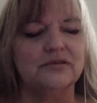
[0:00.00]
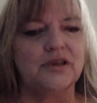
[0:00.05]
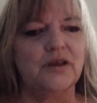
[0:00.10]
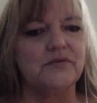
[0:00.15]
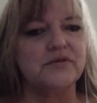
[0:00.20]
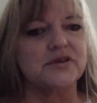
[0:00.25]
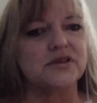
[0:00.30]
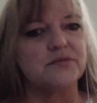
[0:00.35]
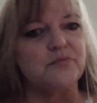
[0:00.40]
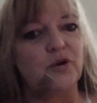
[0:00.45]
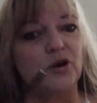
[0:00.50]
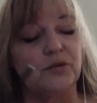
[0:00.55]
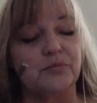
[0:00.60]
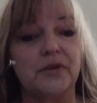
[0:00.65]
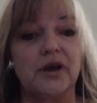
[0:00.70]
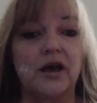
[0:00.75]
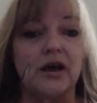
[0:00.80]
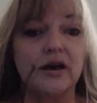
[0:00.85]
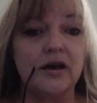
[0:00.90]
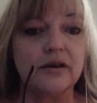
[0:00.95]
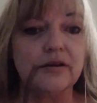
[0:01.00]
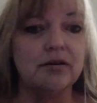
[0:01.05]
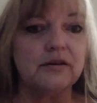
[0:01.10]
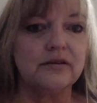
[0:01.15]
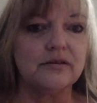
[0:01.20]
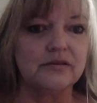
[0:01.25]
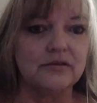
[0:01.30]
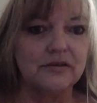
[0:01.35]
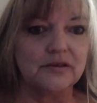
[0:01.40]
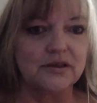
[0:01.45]
That was the bottom card.
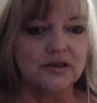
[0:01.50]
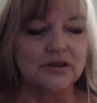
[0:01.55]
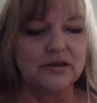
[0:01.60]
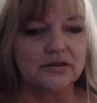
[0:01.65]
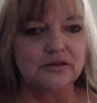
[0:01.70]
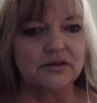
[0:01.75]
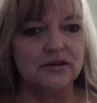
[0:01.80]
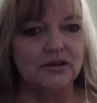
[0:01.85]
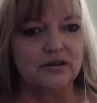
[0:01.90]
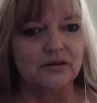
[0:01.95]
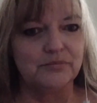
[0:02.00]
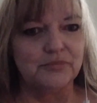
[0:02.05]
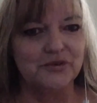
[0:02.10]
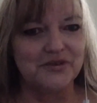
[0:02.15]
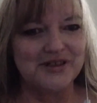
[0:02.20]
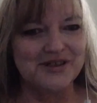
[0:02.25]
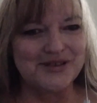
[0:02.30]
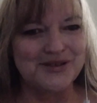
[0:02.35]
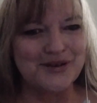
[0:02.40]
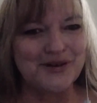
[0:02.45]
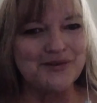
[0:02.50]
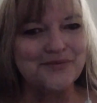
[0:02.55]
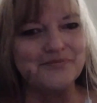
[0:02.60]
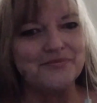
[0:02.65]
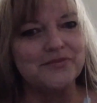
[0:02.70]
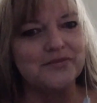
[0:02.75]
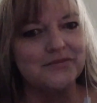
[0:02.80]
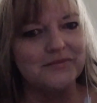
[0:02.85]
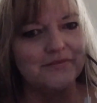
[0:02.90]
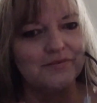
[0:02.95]
I'll put these on
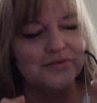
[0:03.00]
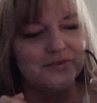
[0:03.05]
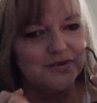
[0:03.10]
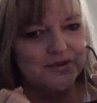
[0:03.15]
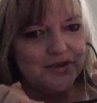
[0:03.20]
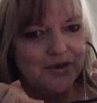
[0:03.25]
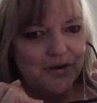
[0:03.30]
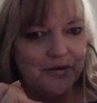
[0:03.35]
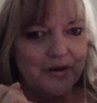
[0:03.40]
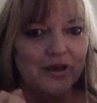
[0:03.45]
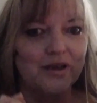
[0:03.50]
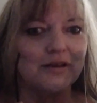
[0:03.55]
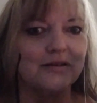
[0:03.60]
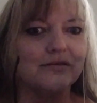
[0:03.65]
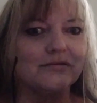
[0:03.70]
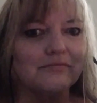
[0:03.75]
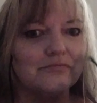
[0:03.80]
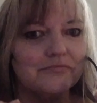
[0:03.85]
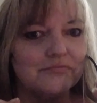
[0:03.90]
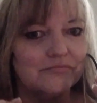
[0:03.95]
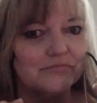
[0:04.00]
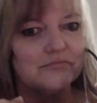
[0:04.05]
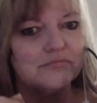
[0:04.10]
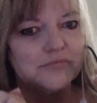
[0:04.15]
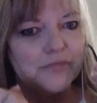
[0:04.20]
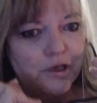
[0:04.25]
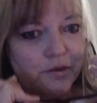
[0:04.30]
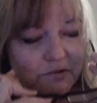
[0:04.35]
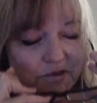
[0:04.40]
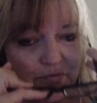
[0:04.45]
so I can,
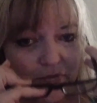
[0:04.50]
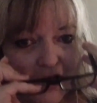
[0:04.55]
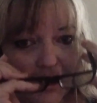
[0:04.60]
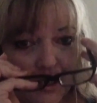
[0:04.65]
helps